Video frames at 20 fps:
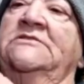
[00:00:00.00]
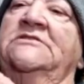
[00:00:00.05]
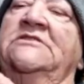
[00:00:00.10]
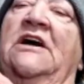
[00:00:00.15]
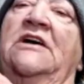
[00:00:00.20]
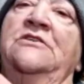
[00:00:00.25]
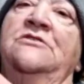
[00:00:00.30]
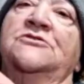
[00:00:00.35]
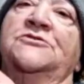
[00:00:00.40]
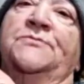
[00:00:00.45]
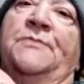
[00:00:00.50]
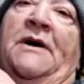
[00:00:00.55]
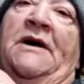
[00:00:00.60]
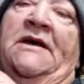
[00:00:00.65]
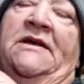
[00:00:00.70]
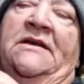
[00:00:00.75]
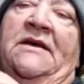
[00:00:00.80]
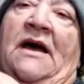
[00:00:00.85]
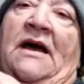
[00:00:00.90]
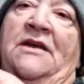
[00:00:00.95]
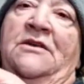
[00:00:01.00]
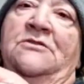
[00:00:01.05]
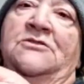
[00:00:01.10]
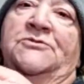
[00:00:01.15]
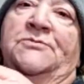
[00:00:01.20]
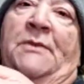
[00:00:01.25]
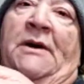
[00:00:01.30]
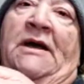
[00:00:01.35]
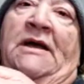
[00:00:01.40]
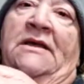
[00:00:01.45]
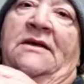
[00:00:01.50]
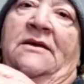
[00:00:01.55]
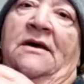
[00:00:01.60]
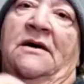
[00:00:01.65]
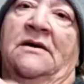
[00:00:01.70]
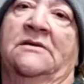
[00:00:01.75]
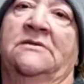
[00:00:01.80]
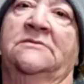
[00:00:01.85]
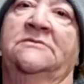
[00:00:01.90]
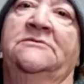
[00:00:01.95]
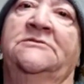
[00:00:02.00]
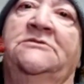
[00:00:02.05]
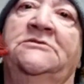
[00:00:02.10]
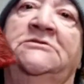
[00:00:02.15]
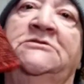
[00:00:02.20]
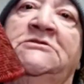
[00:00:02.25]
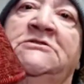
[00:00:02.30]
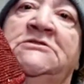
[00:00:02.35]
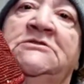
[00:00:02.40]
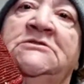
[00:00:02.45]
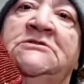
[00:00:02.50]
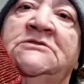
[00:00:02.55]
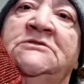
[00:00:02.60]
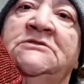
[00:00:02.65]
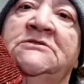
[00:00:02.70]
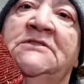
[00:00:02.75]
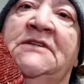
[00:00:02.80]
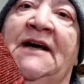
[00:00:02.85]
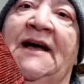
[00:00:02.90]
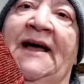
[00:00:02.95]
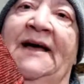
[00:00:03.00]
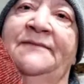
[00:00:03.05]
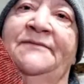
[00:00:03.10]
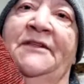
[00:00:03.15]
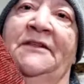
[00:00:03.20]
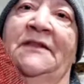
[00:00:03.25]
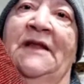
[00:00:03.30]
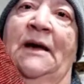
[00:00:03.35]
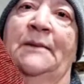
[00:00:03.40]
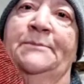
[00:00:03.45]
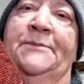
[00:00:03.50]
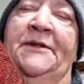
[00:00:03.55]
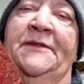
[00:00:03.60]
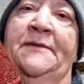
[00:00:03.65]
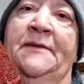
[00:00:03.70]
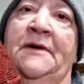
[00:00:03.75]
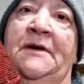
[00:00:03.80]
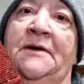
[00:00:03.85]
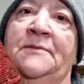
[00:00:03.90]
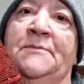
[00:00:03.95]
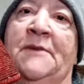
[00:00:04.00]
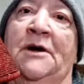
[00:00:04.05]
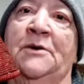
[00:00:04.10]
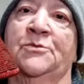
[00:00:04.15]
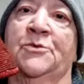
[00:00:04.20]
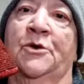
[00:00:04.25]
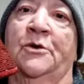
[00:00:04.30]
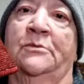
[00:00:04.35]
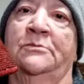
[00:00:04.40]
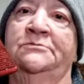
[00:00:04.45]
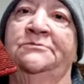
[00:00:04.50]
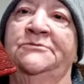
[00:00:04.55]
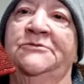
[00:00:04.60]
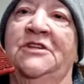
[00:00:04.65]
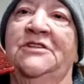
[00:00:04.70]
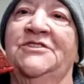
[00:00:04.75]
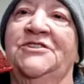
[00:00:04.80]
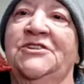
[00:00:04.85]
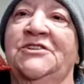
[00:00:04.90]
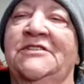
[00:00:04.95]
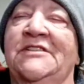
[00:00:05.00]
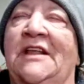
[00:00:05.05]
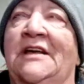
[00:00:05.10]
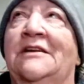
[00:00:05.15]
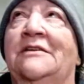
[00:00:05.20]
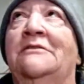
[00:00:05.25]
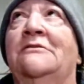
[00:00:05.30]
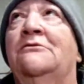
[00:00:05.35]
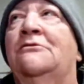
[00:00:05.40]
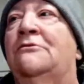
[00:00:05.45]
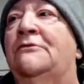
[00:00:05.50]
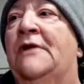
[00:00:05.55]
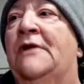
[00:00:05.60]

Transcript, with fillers: I use my, I use my, um, I have the lamp in the, in my room, just like a little